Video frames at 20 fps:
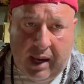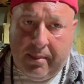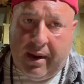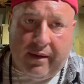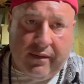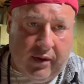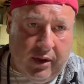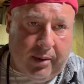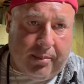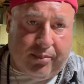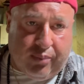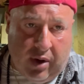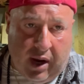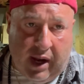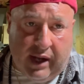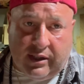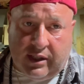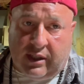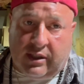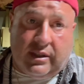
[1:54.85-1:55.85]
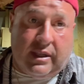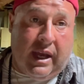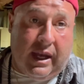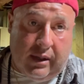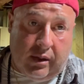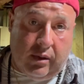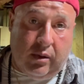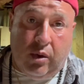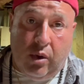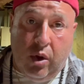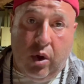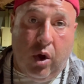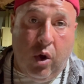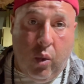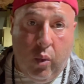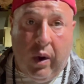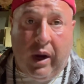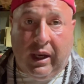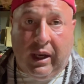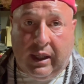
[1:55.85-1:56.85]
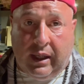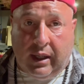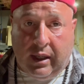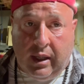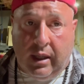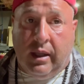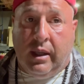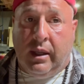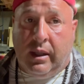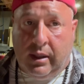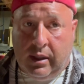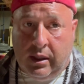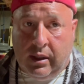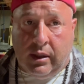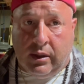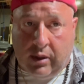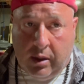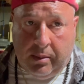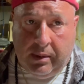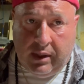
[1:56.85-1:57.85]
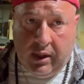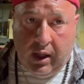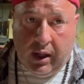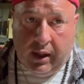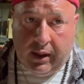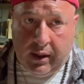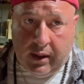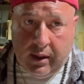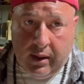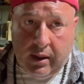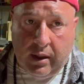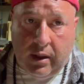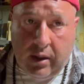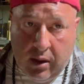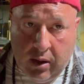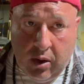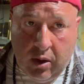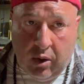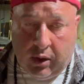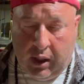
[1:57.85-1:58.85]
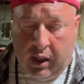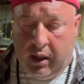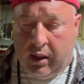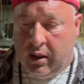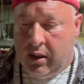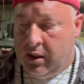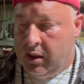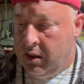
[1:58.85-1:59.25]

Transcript: I have other projects that are waiting to be done. Okay,